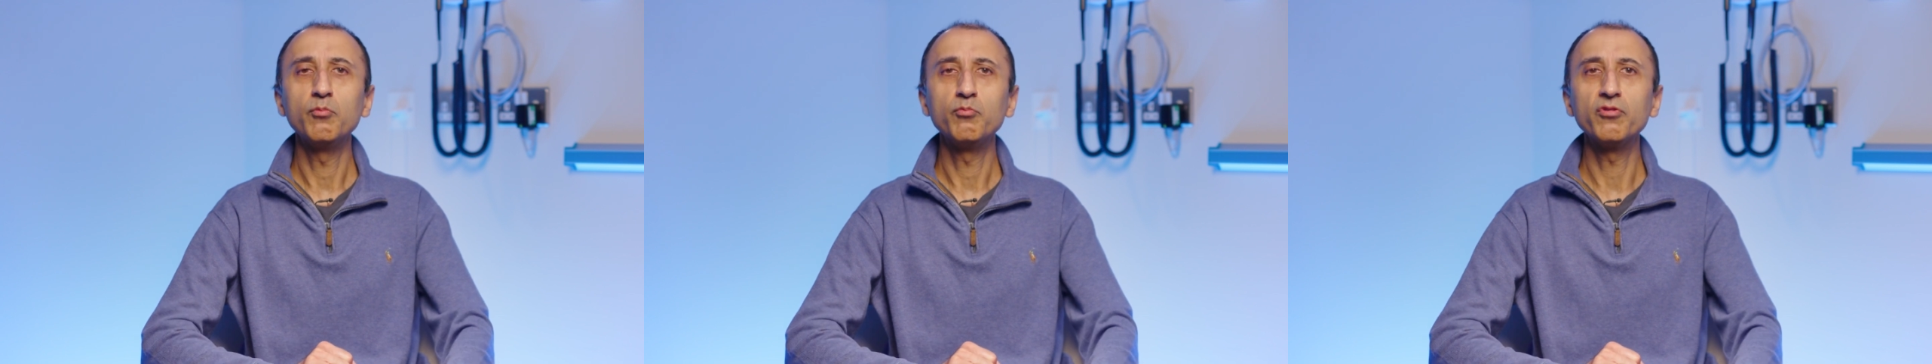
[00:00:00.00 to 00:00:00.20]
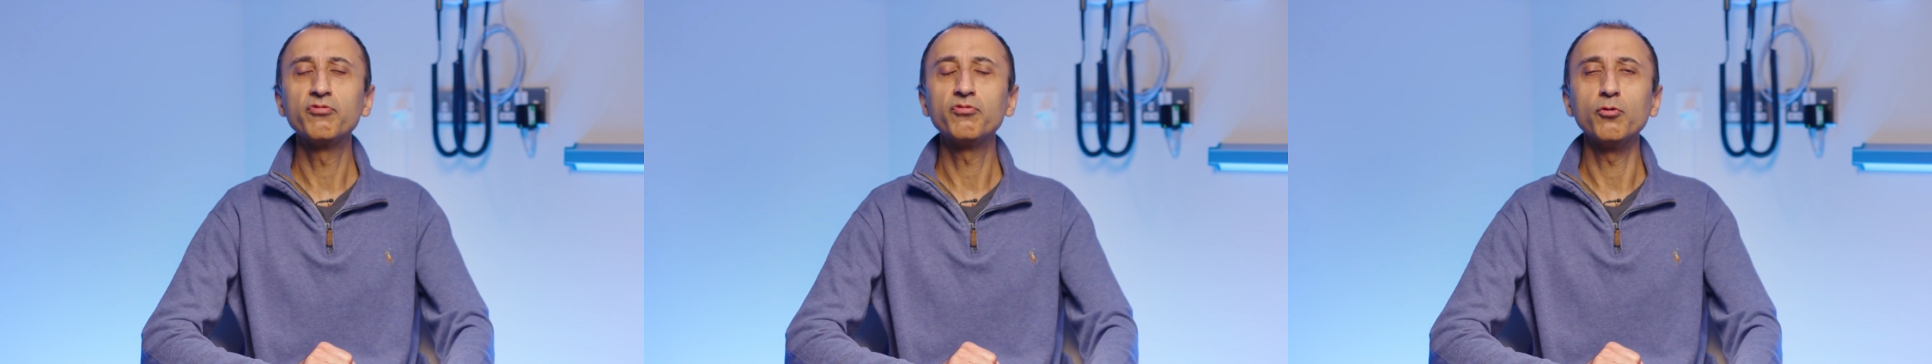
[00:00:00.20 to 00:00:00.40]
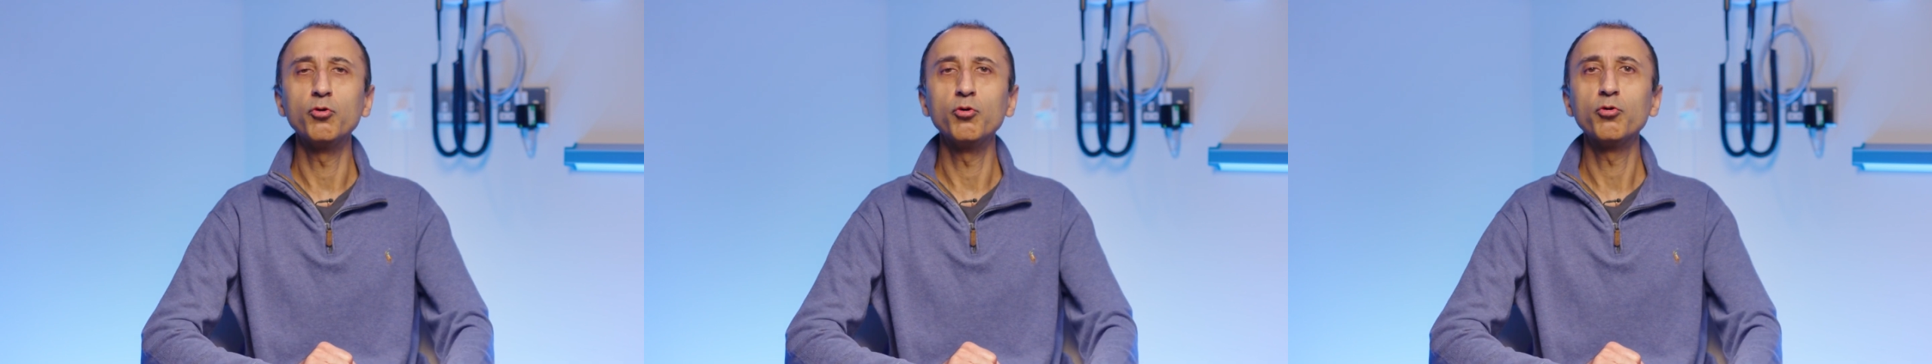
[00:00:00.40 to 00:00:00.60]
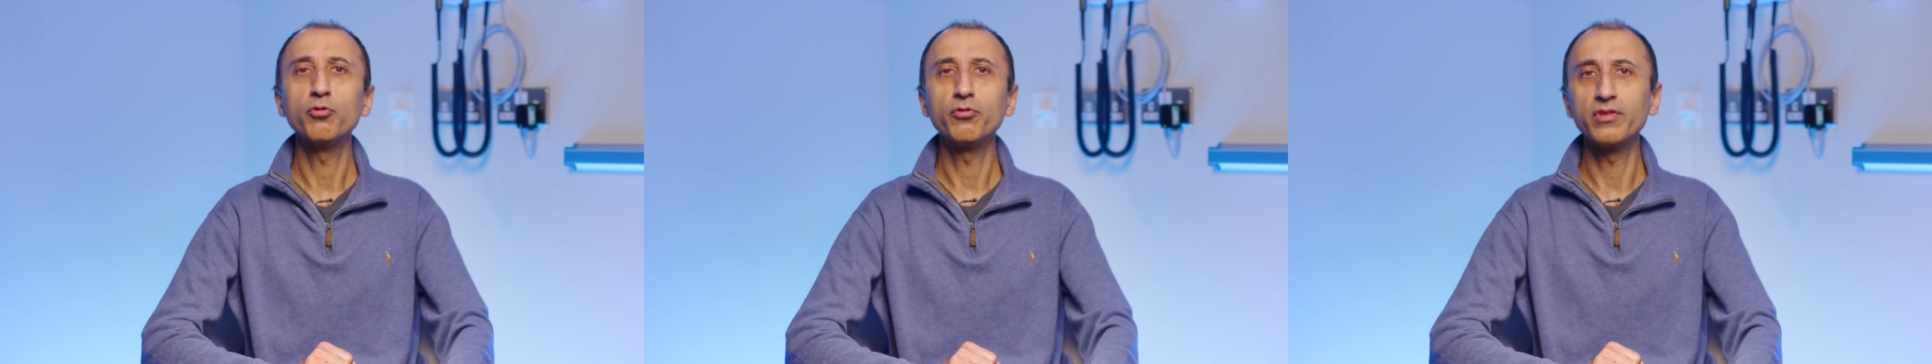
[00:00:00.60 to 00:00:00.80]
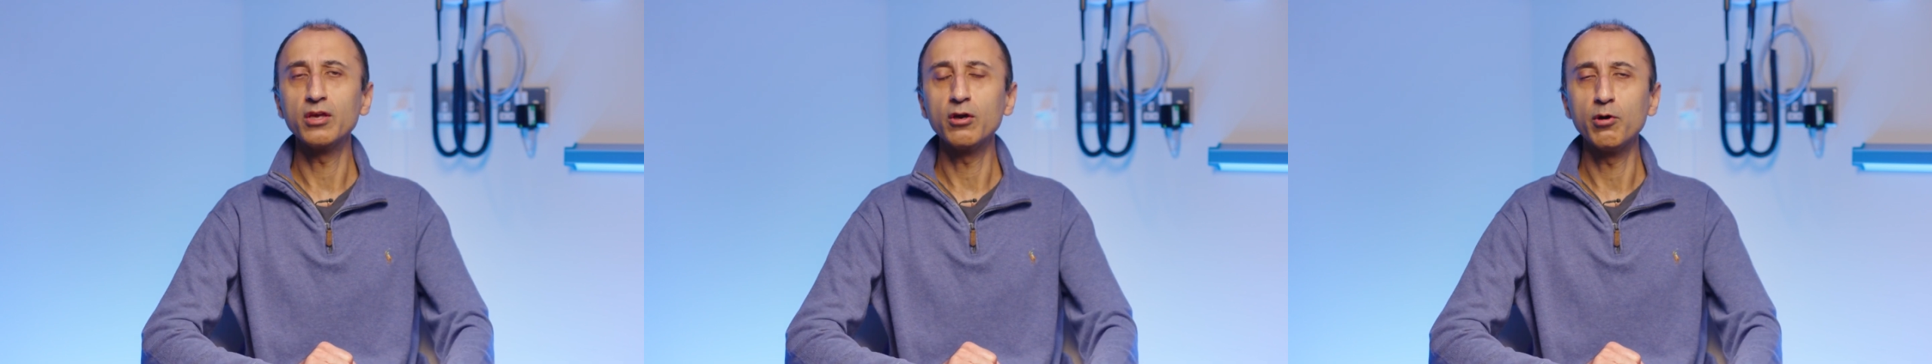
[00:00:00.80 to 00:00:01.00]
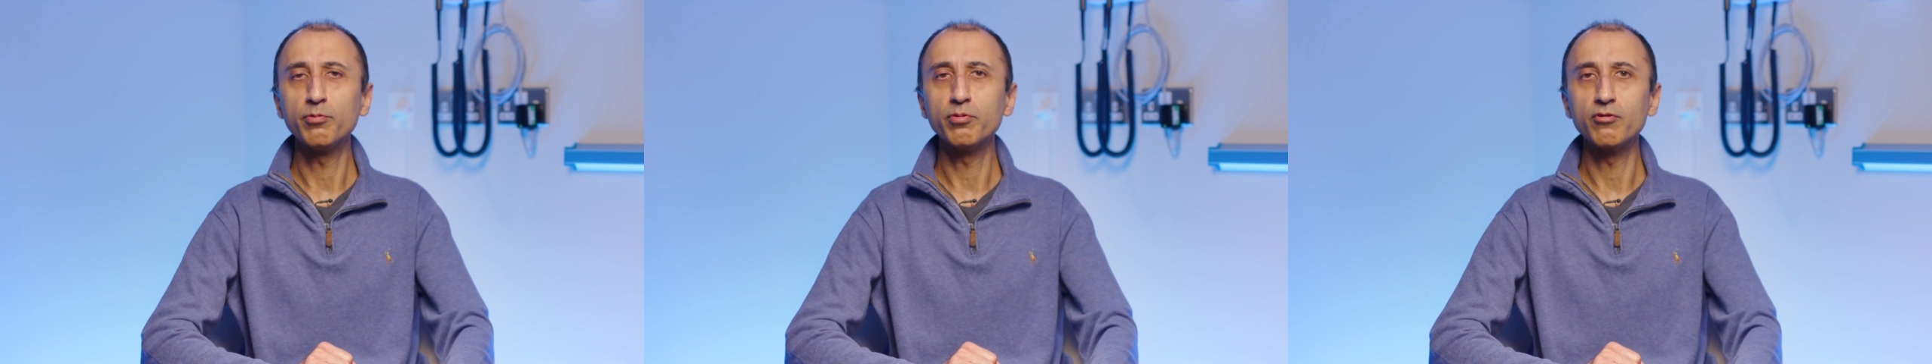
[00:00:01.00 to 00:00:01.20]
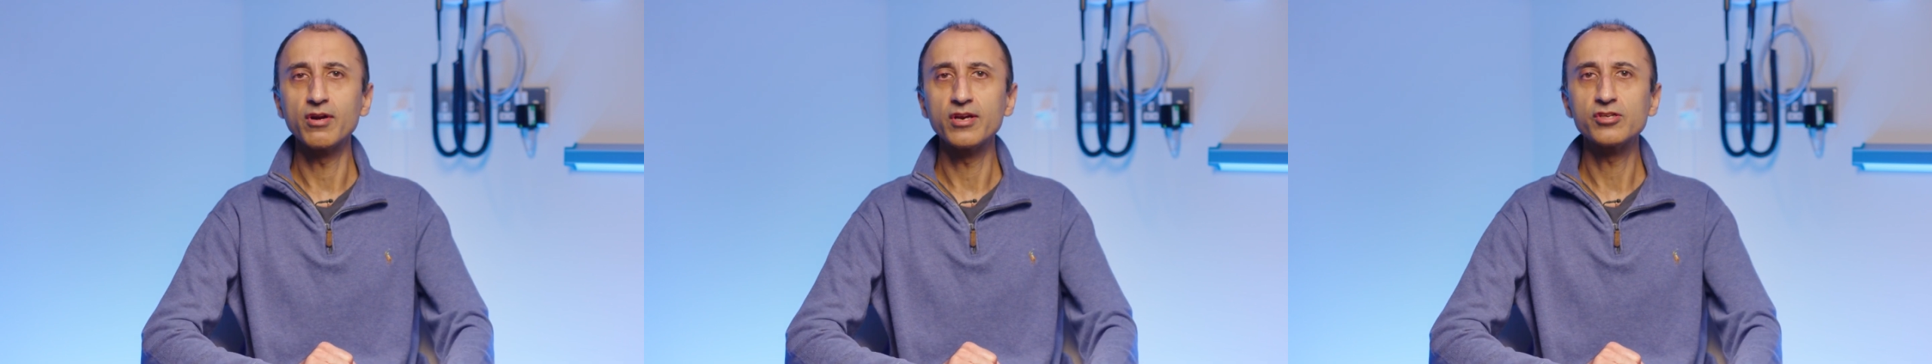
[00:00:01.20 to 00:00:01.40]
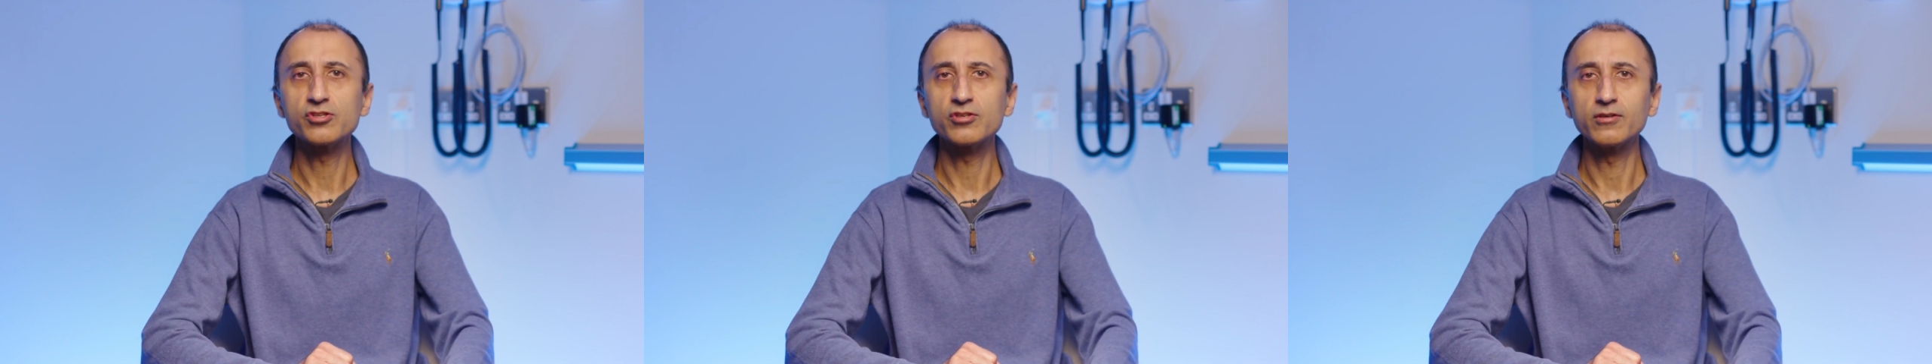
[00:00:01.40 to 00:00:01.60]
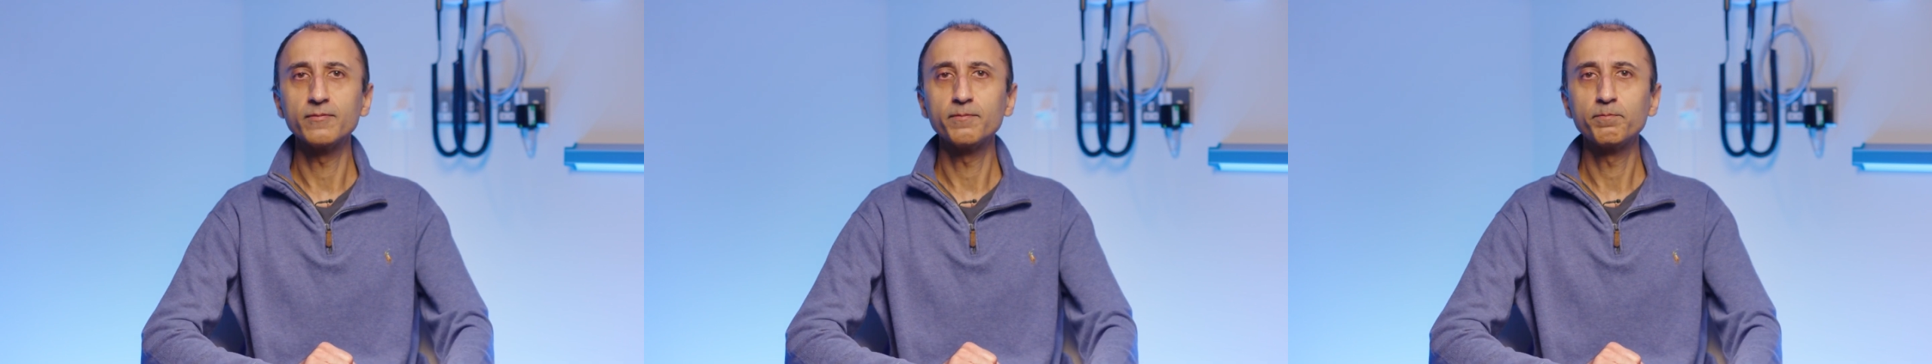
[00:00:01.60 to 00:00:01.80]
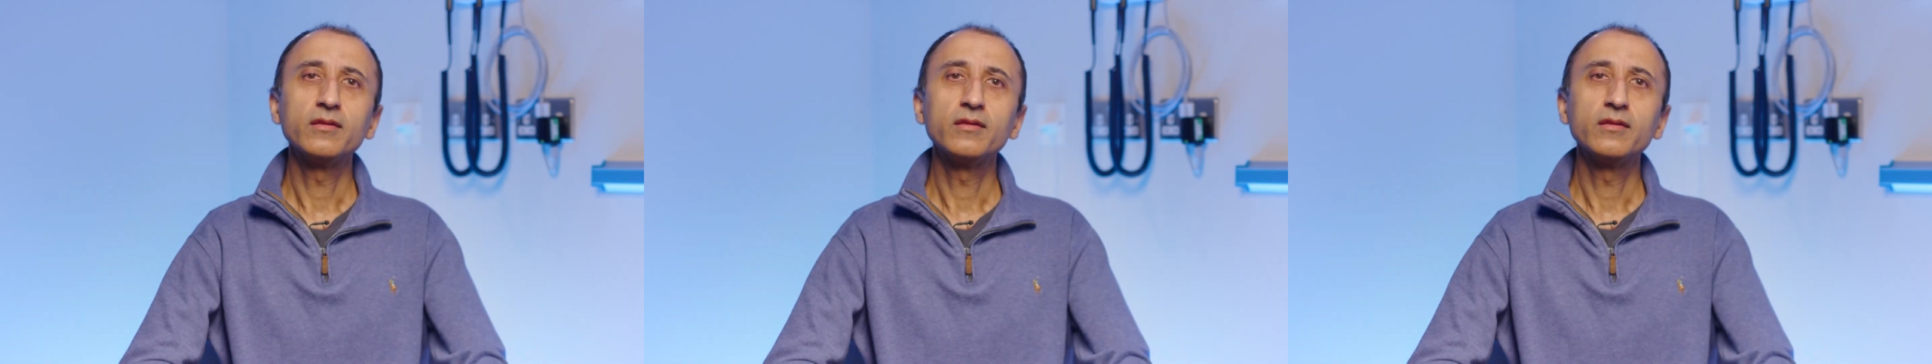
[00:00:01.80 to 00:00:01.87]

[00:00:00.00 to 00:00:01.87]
before the operation.